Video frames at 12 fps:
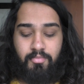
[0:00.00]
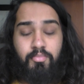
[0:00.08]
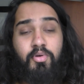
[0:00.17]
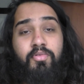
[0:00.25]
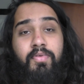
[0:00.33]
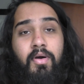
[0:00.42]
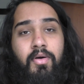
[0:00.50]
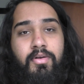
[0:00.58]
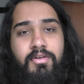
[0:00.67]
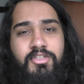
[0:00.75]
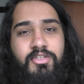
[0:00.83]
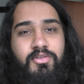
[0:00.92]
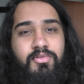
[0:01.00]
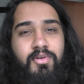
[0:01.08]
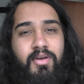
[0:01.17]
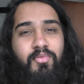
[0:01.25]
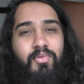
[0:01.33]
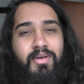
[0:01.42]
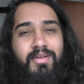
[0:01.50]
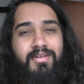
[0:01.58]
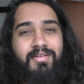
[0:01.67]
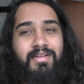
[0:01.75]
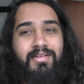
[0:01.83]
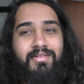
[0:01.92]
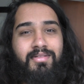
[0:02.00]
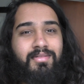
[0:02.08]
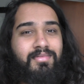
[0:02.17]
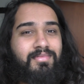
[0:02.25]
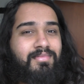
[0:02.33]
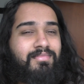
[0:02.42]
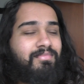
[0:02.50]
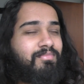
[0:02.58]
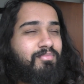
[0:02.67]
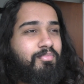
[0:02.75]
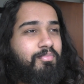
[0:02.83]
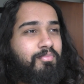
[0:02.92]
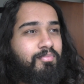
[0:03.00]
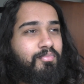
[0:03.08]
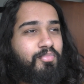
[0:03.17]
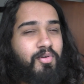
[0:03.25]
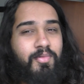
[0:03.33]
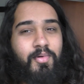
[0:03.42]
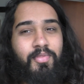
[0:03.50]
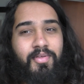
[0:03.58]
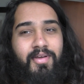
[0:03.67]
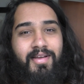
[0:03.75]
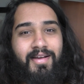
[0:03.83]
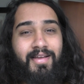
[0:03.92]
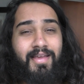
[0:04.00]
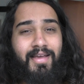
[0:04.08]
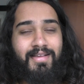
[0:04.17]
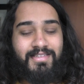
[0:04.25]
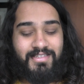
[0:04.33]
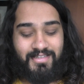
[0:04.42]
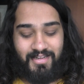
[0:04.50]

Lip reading: move on to a weird little promo thing, I guess.